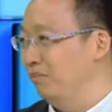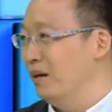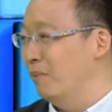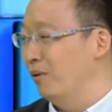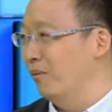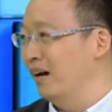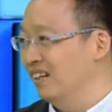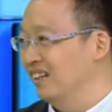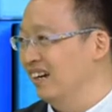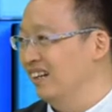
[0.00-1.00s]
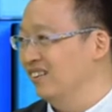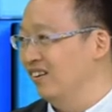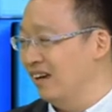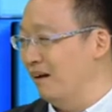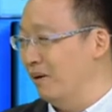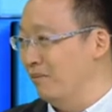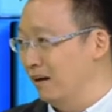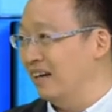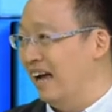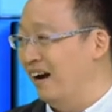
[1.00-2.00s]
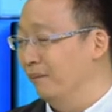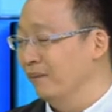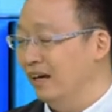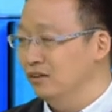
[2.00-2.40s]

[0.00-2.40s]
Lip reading: people rather than talking about Macau.